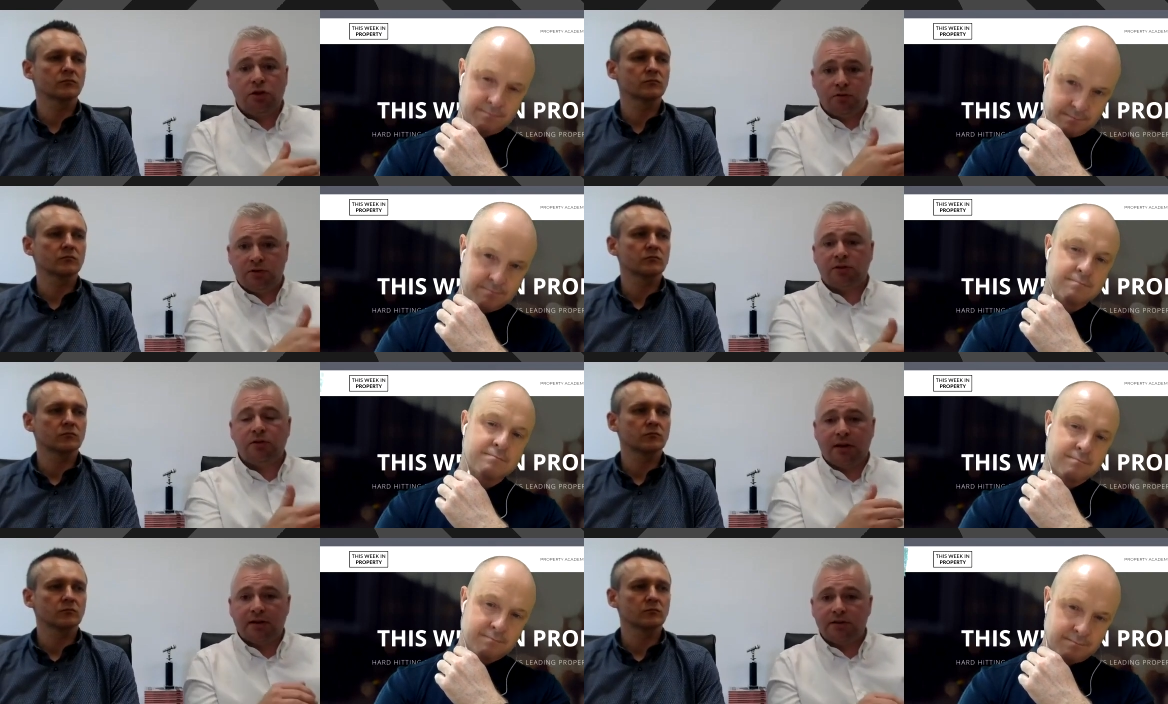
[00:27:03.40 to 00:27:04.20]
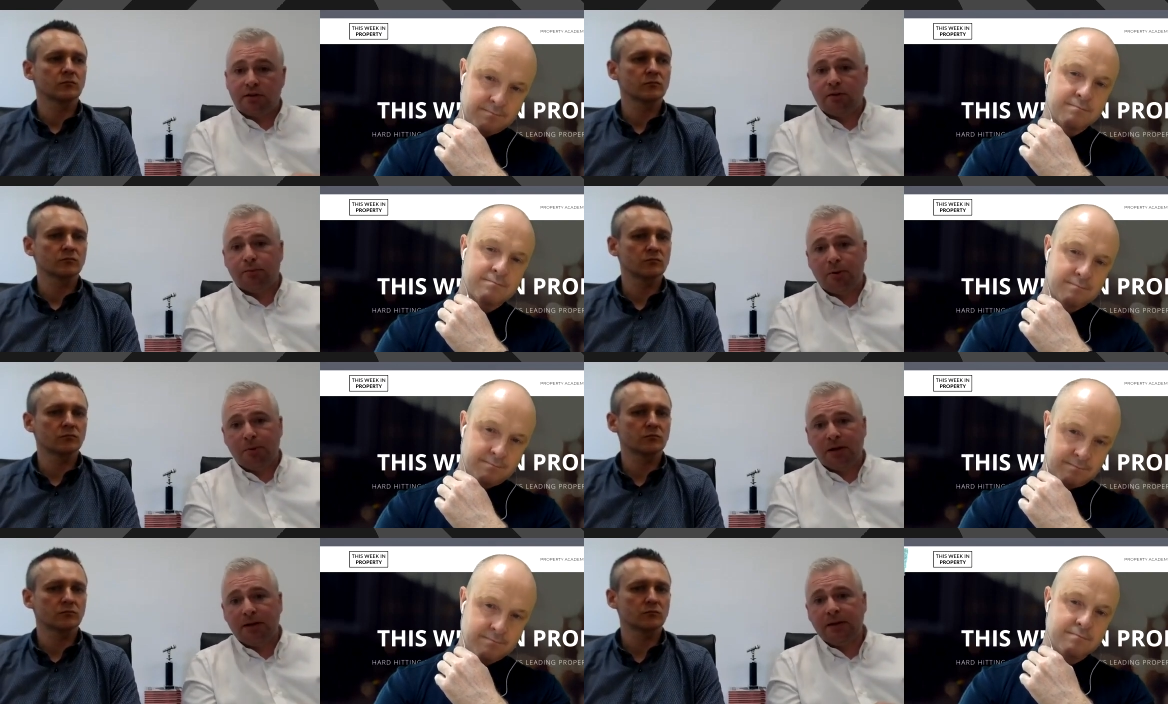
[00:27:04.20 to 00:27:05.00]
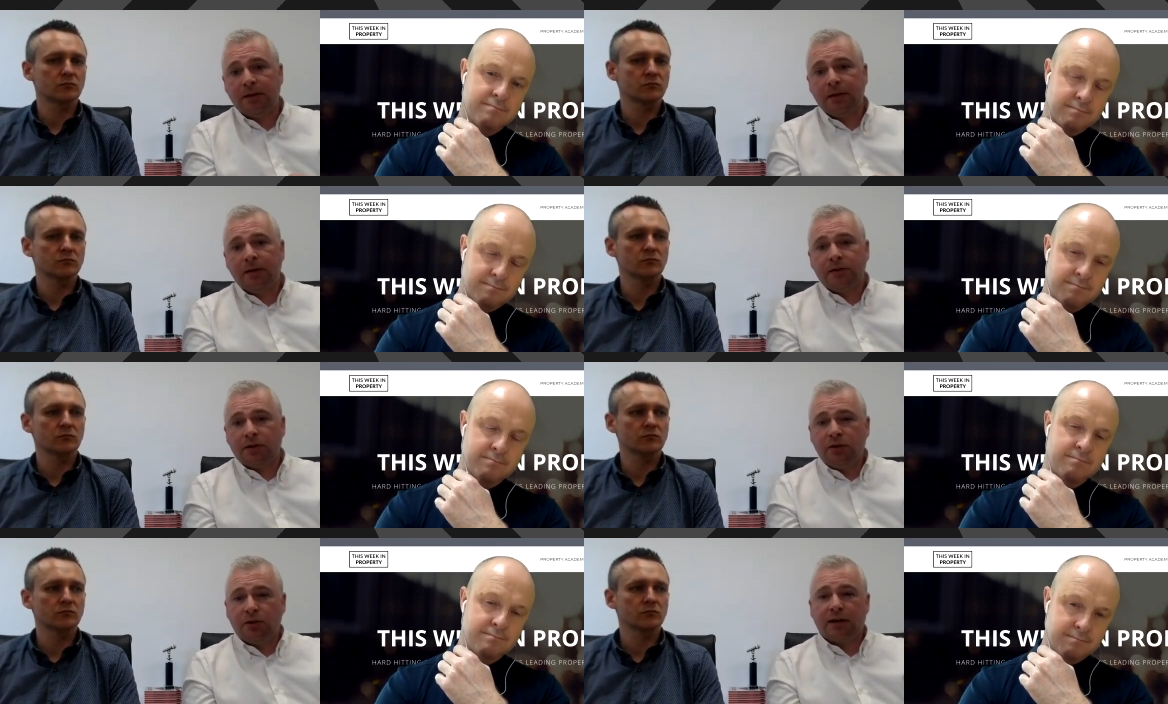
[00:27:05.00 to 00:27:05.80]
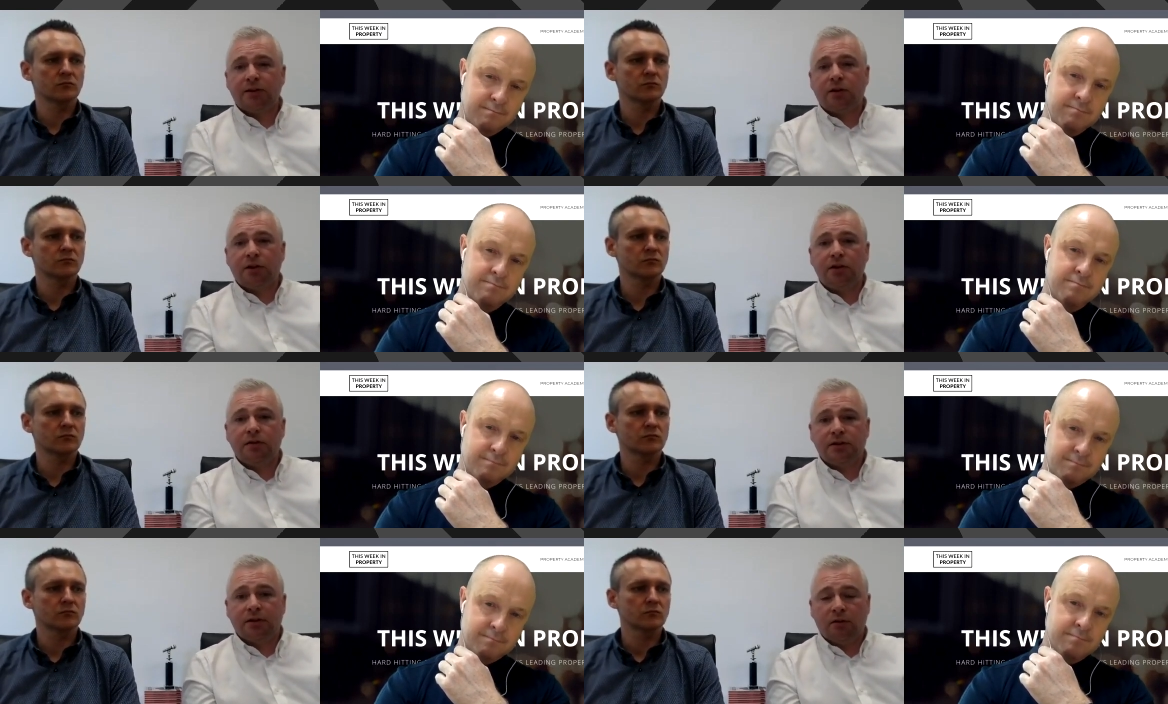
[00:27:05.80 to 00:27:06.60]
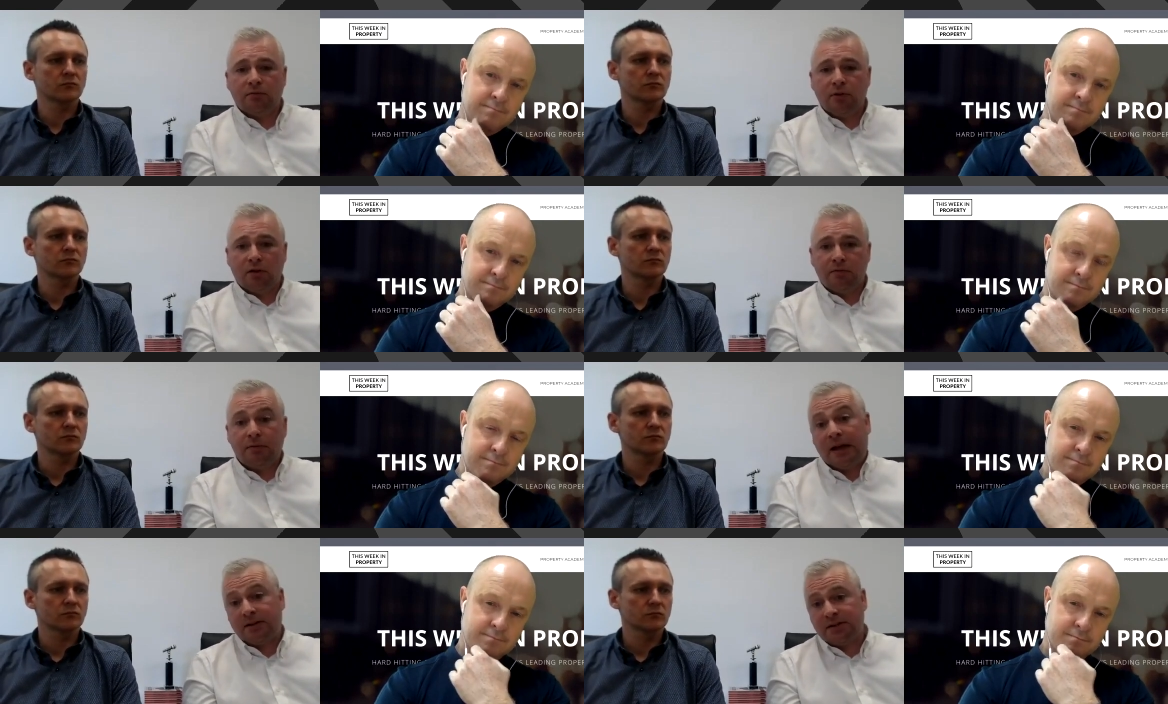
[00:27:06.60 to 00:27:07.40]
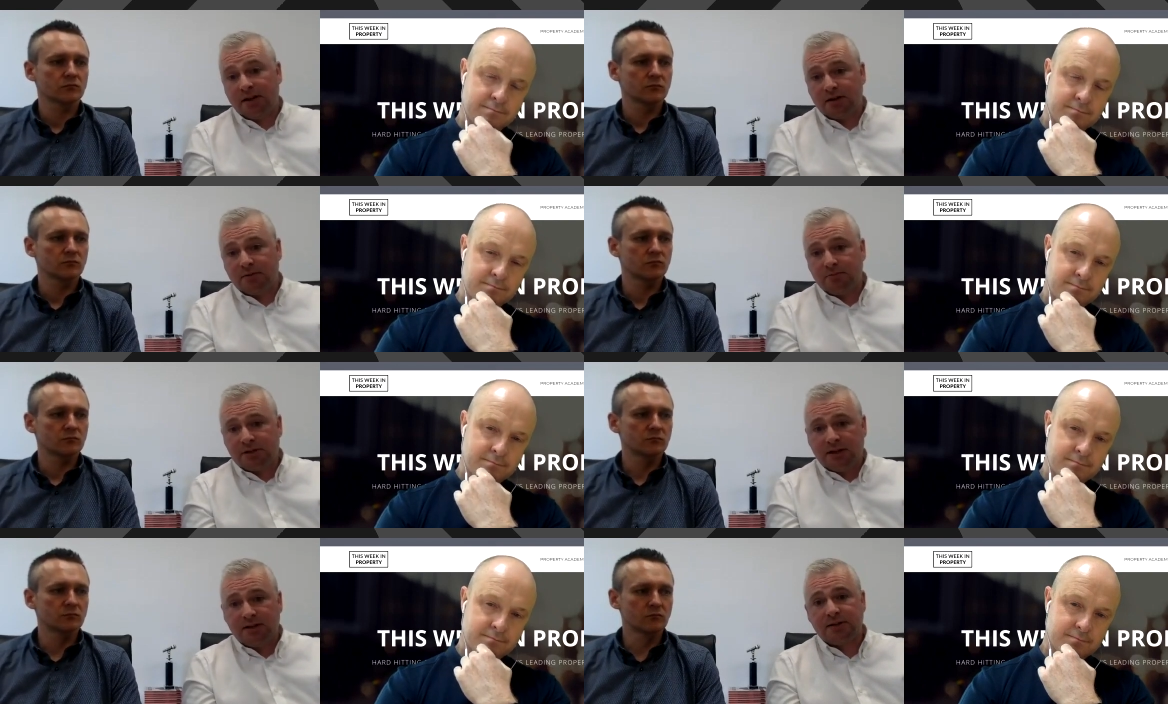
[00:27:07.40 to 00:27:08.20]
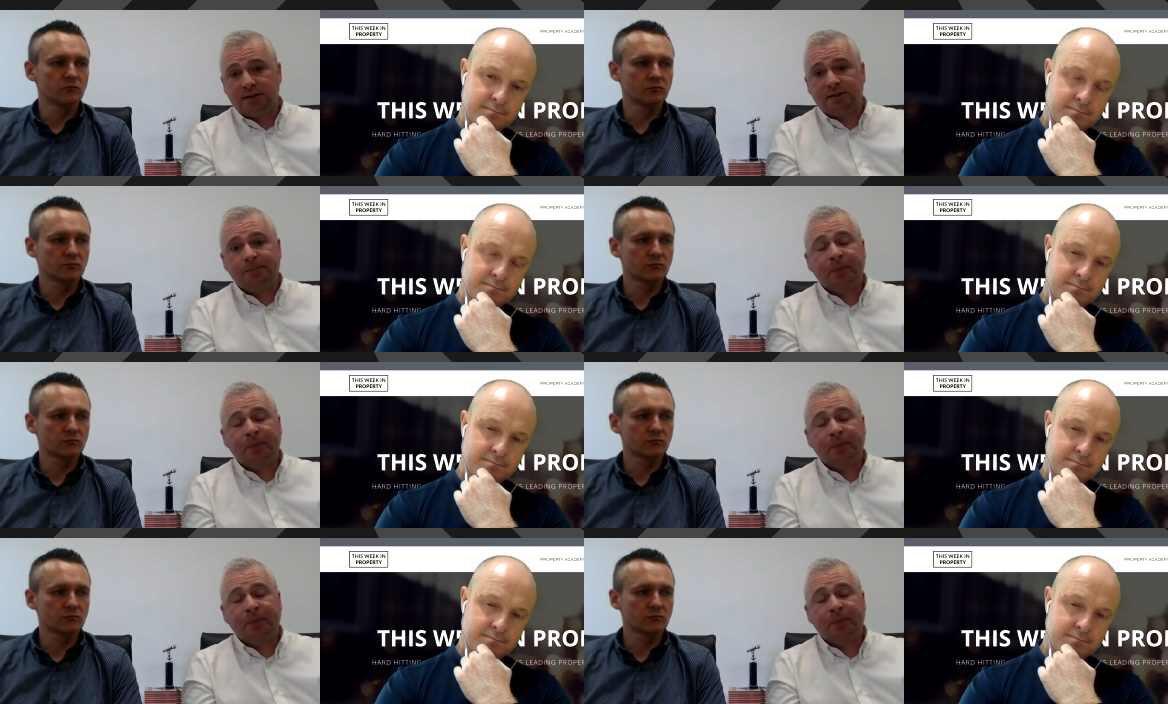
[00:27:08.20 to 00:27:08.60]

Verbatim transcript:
Speaker 1: you to do that and to do it properly. Mm-hmm. So you can kind of use it on, on that circumstance.